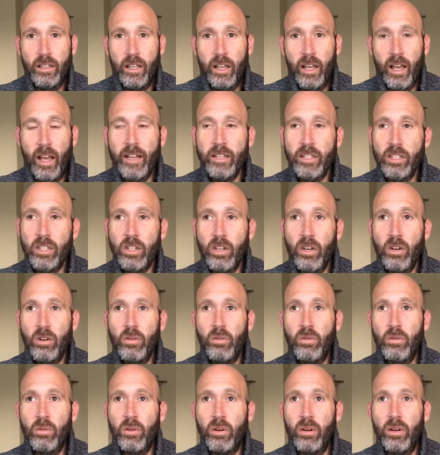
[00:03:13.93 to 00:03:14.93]
And
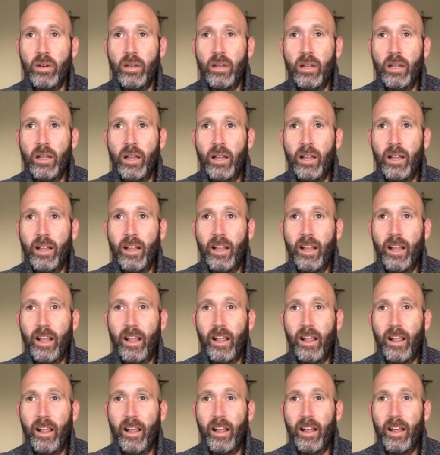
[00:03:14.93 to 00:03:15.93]
so
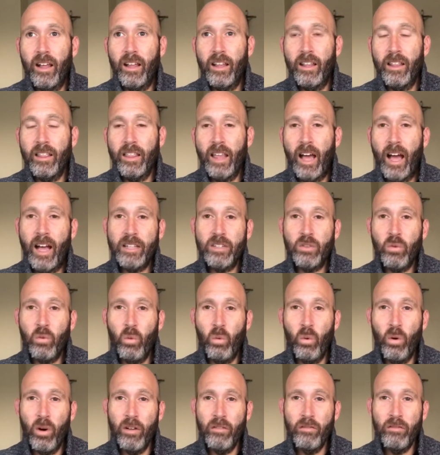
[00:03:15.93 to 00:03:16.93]
that's
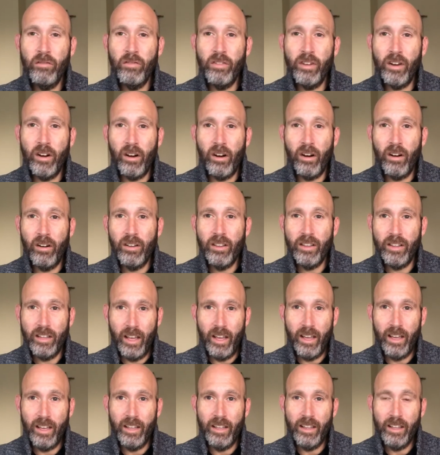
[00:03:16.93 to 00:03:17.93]
one fear
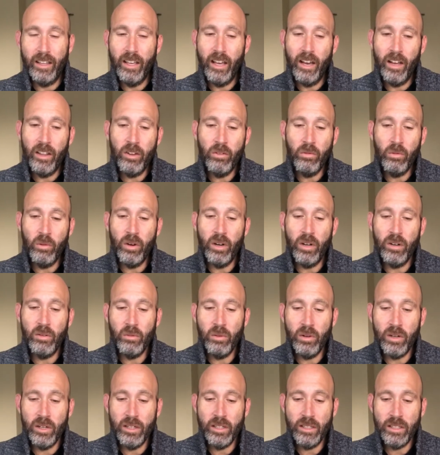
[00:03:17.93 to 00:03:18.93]
thing. The other one
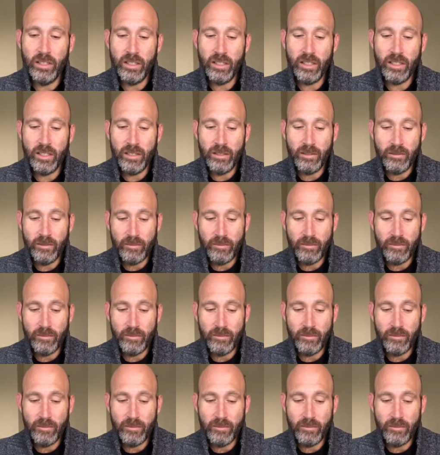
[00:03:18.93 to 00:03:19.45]
was